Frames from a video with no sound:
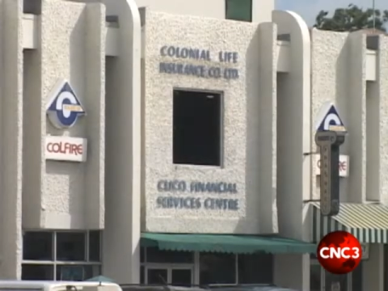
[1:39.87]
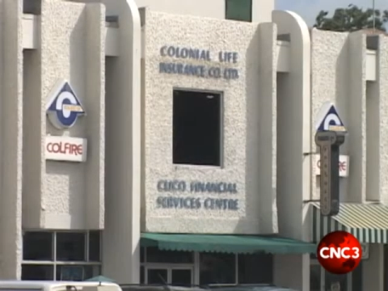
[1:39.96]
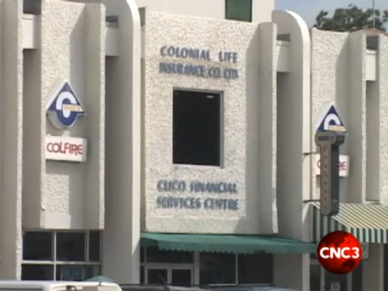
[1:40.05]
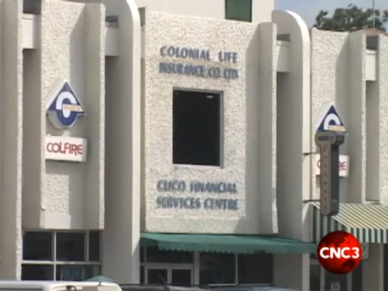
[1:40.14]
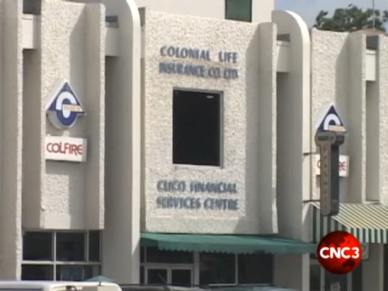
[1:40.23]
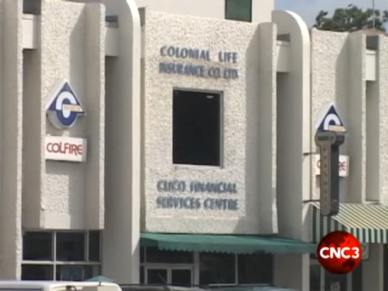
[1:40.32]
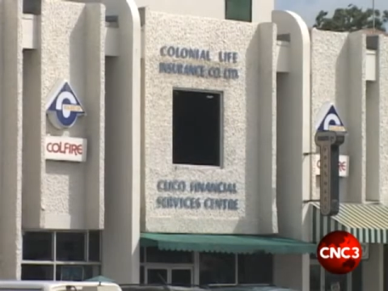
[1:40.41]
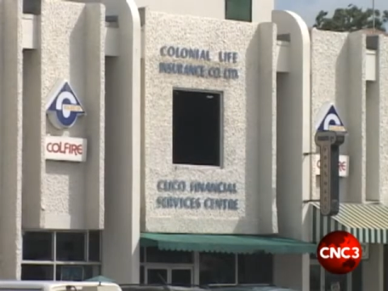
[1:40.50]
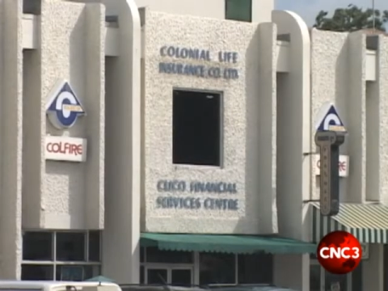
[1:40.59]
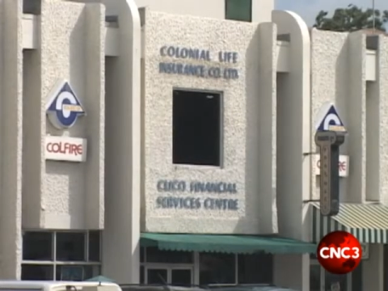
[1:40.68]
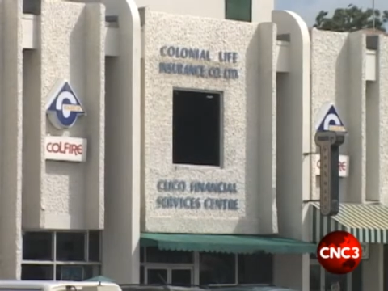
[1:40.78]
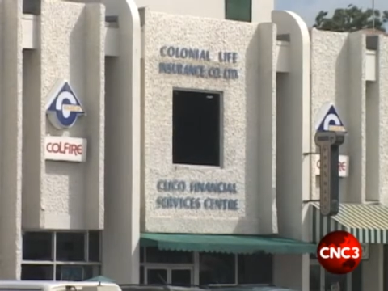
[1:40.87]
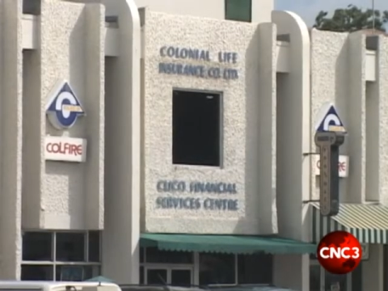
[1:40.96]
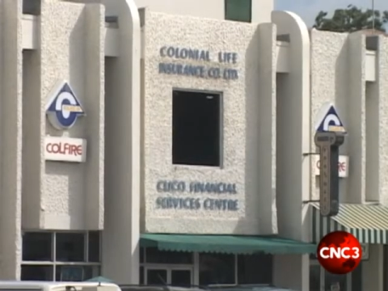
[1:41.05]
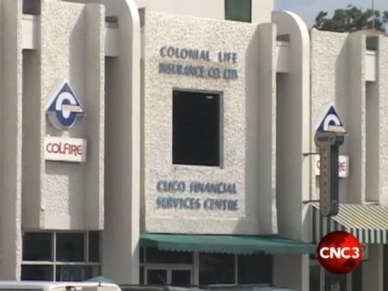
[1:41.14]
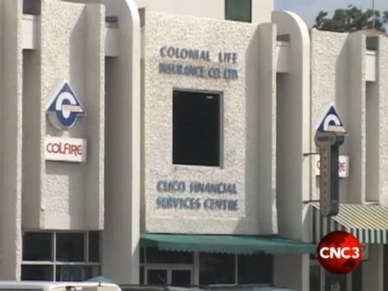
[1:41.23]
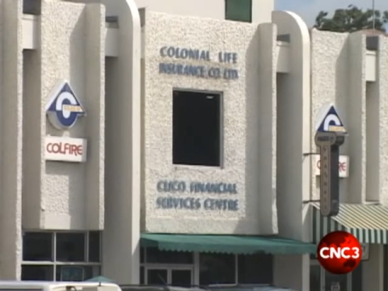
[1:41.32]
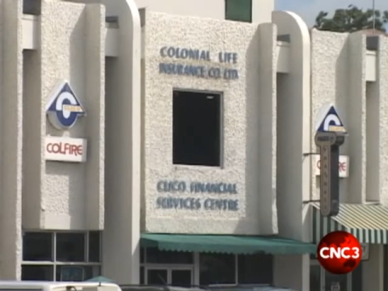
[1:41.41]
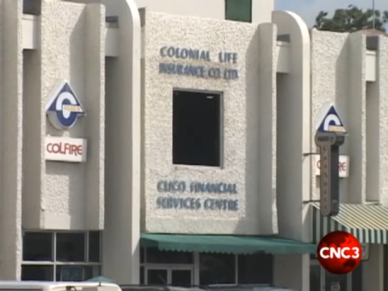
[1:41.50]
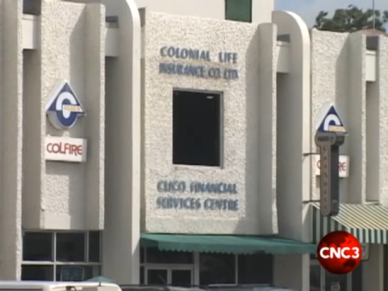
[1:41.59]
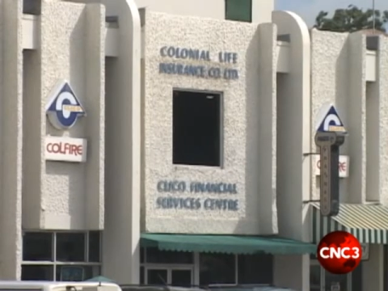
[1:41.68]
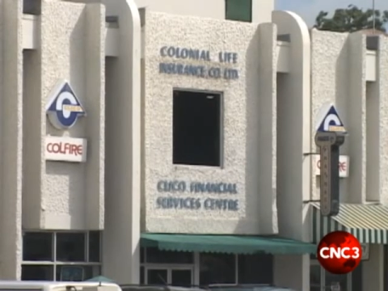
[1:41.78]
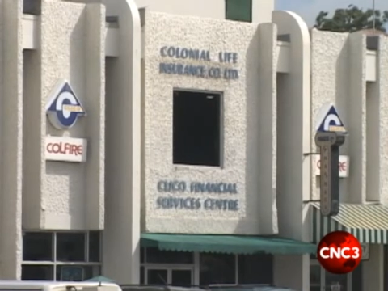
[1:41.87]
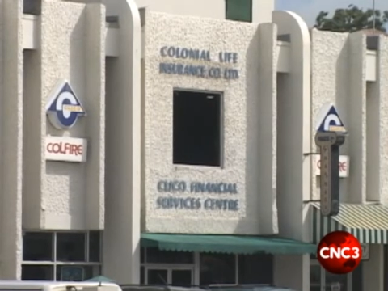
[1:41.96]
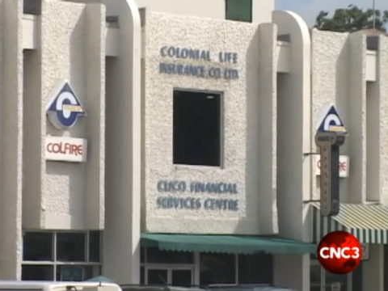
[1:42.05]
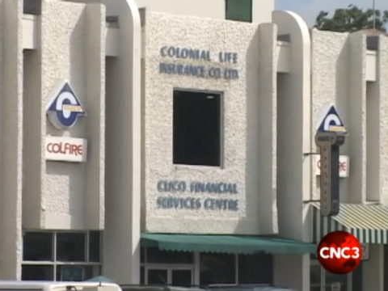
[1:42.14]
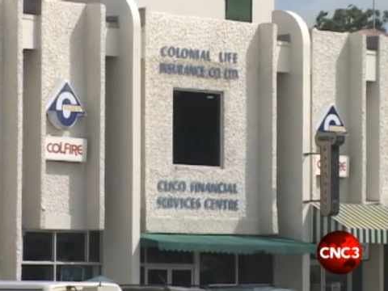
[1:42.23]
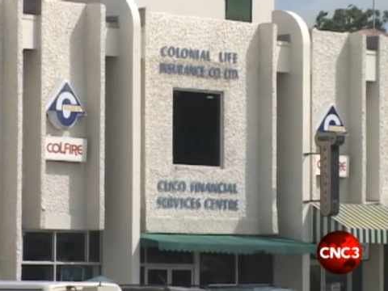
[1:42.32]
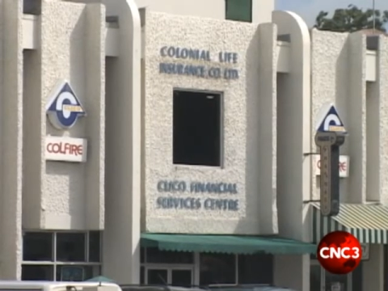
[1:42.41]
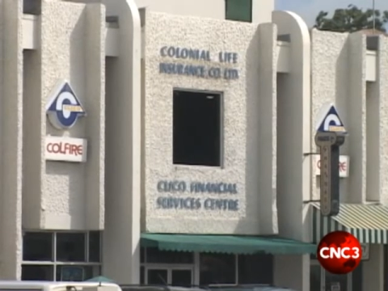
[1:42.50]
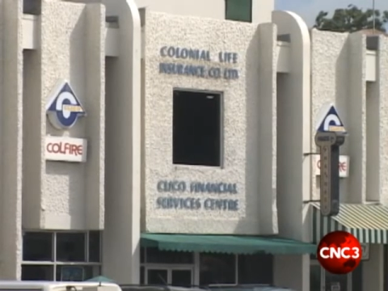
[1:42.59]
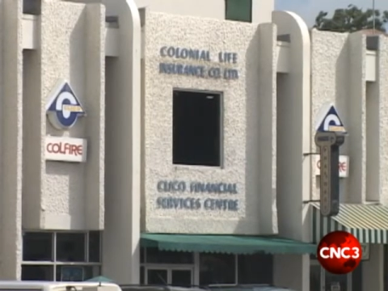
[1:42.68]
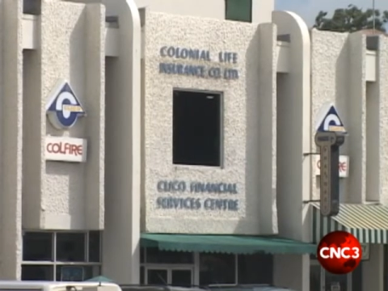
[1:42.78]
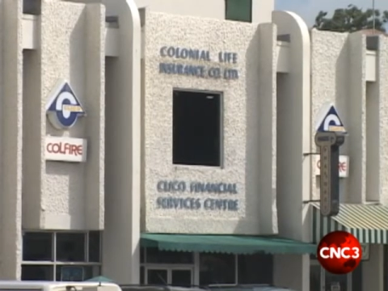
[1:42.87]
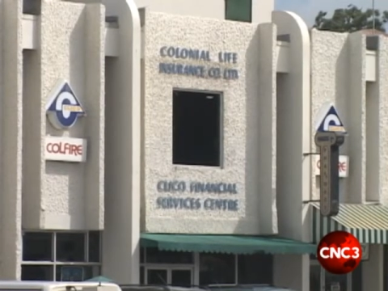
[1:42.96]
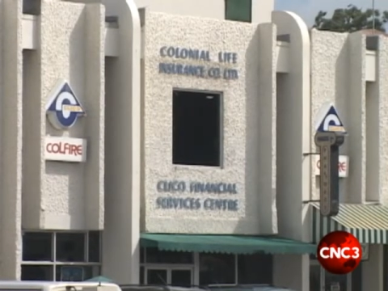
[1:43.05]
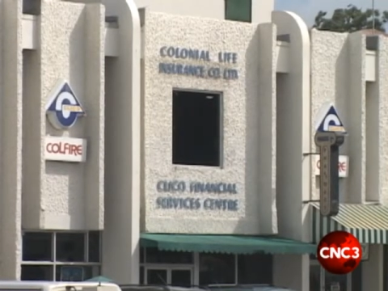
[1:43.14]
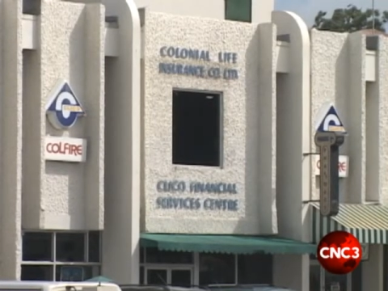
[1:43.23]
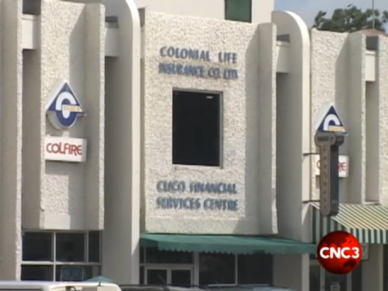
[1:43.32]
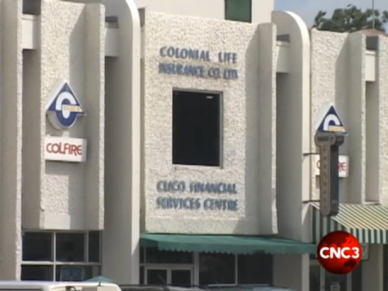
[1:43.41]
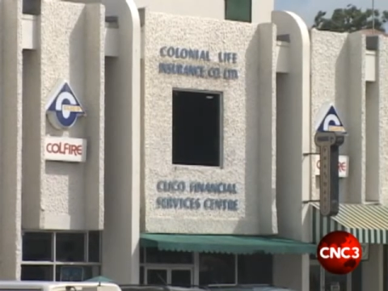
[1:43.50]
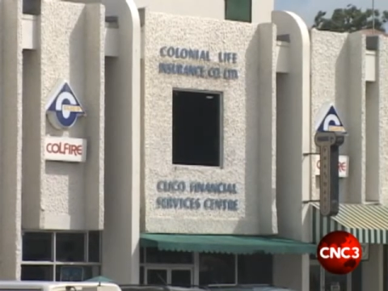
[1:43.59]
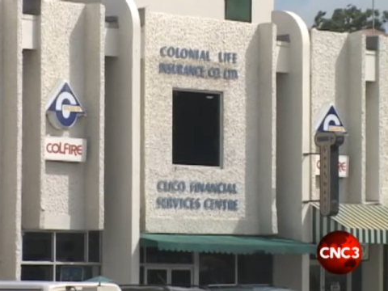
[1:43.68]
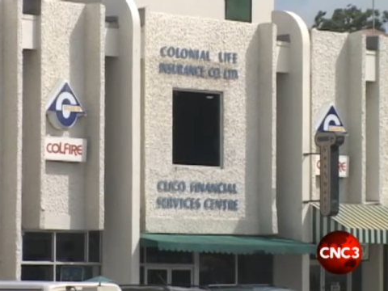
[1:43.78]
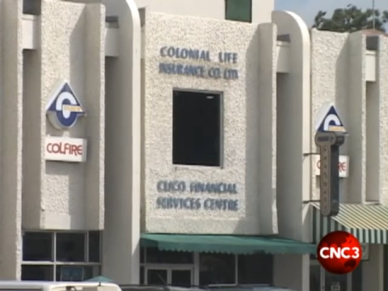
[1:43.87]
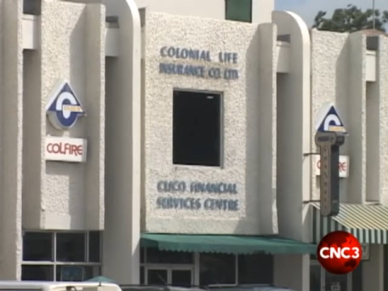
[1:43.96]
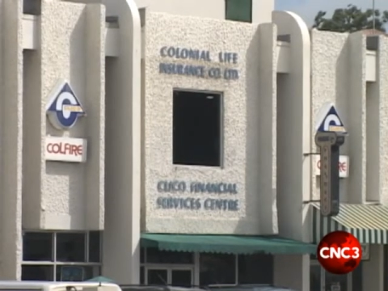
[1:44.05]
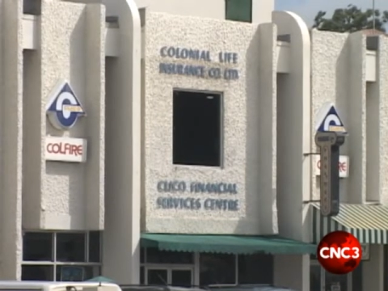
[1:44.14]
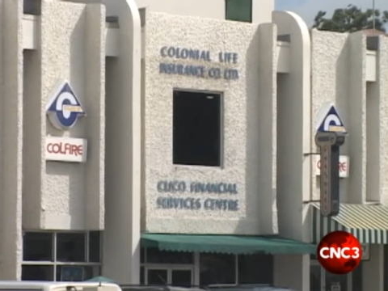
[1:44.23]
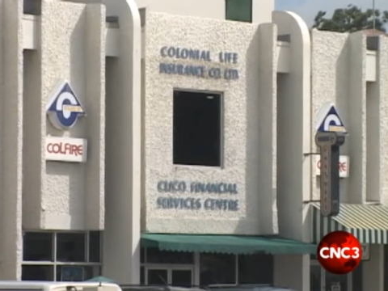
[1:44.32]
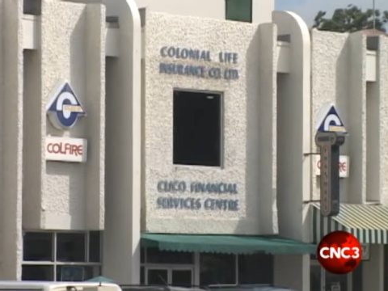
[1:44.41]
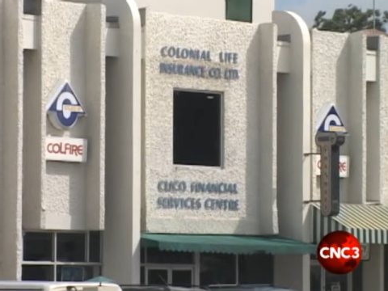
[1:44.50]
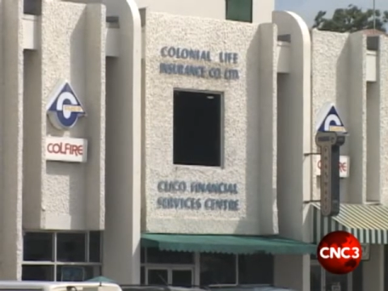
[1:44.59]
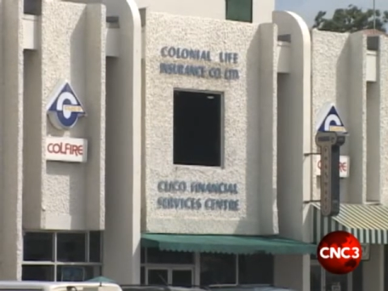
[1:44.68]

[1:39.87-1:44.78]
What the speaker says: (no speaker visible)